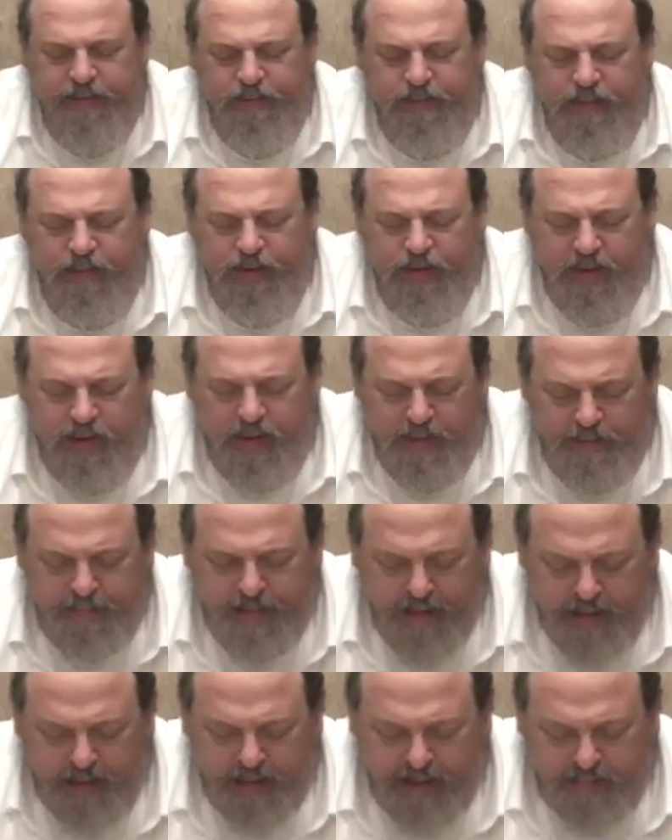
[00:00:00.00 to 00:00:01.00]
We're
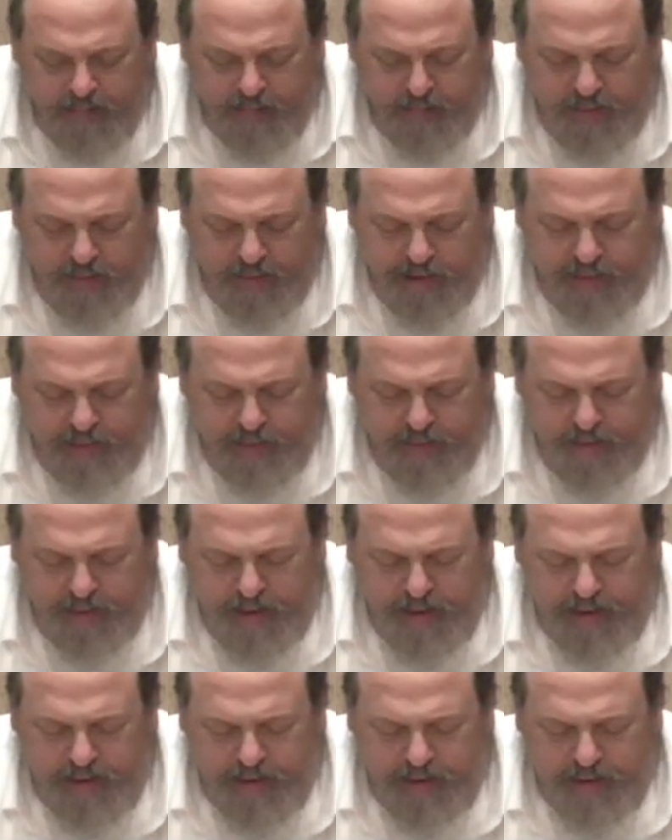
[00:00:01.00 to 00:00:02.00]
about halfway down the
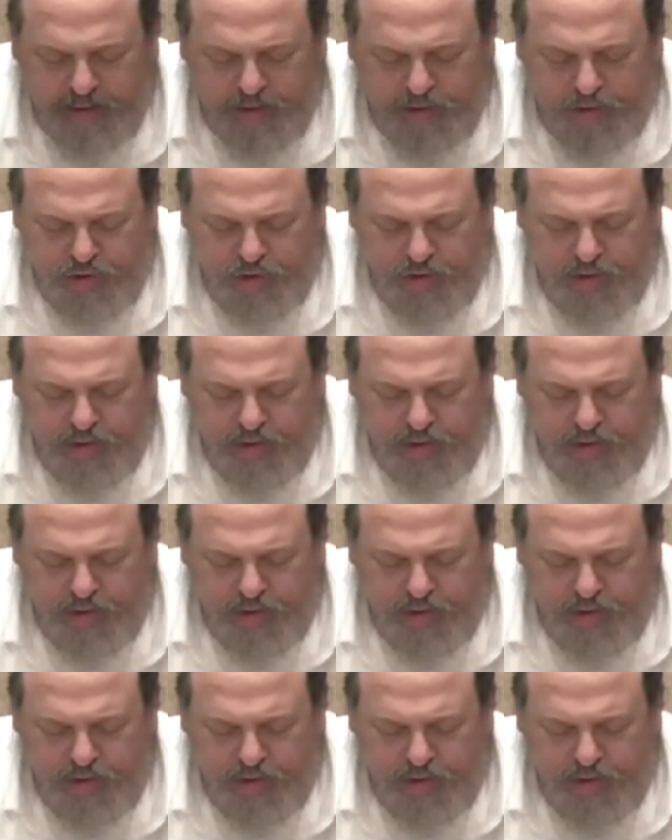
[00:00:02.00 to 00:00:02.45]
page.